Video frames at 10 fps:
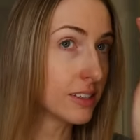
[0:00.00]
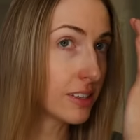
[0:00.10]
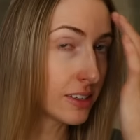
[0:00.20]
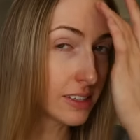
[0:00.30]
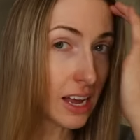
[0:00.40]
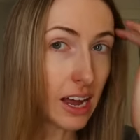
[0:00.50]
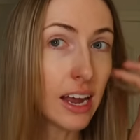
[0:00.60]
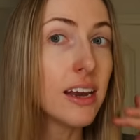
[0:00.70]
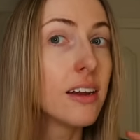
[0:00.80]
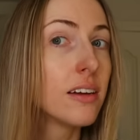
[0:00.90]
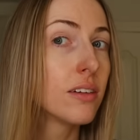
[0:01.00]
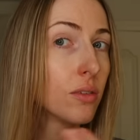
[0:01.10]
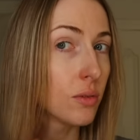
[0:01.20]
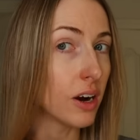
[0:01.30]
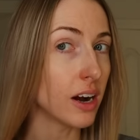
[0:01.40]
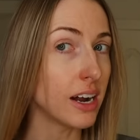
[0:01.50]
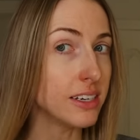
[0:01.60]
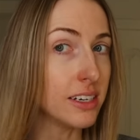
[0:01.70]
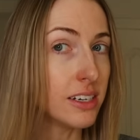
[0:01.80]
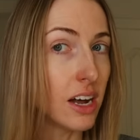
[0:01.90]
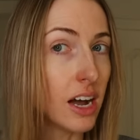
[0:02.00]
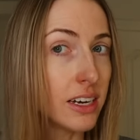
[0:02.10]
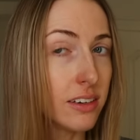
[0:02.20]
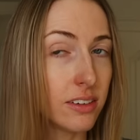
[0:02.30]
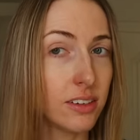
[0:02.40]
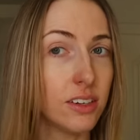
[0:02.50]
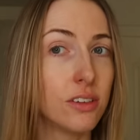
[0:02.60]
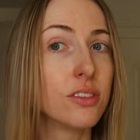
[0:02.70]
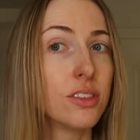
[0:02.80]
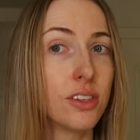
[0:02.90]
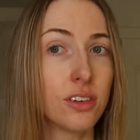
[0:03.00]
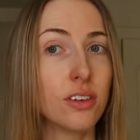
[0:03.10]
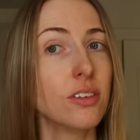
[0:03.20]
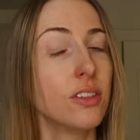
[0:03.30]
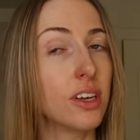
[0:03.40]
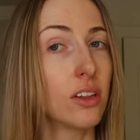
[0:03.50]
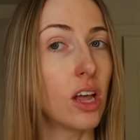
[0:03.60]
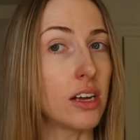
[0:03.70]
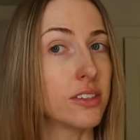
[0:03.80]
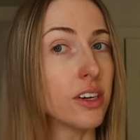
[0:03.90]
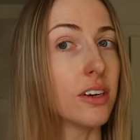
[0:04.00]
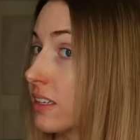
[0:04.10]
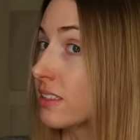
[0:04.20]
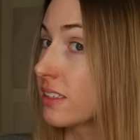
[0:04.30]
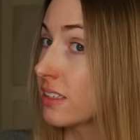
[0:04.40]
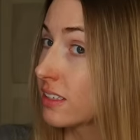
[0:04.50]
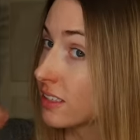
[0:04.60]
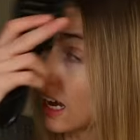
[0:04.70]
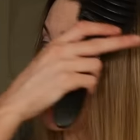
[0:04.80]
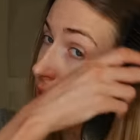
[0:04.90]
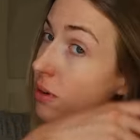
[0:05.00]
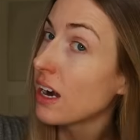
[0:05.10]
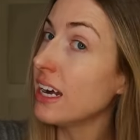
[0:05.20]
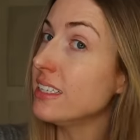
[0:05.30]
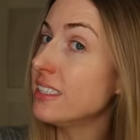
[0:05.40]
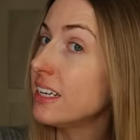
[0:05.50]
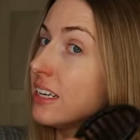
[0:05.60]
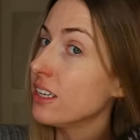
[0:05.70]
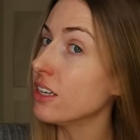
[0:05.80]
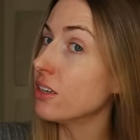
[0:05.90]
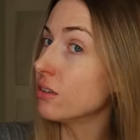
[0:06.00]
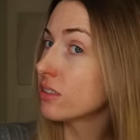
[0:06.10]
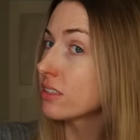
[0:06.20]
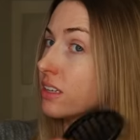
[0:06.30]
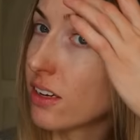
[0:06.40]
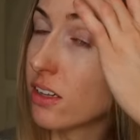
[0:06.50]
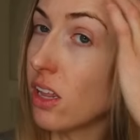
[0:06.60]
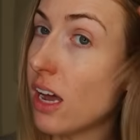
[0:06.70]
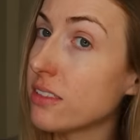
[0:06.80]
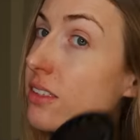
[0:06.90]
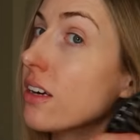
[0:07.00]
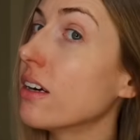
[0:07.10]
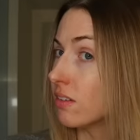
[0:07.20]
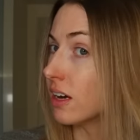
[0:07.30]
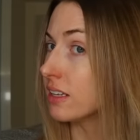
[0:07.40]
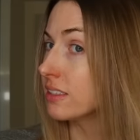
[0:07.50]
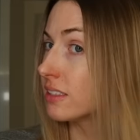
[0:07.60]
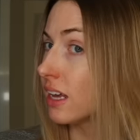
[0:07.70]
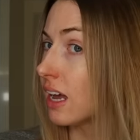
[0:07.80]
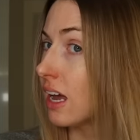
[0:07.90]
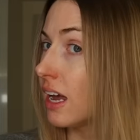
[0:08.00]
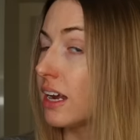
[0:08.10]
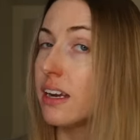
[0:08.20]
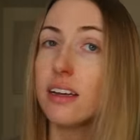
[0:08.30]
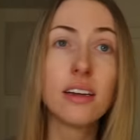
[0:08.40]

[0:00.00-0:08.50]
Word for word: is the side where I did not use the glosser. This is the side where I did use the glosser. One side,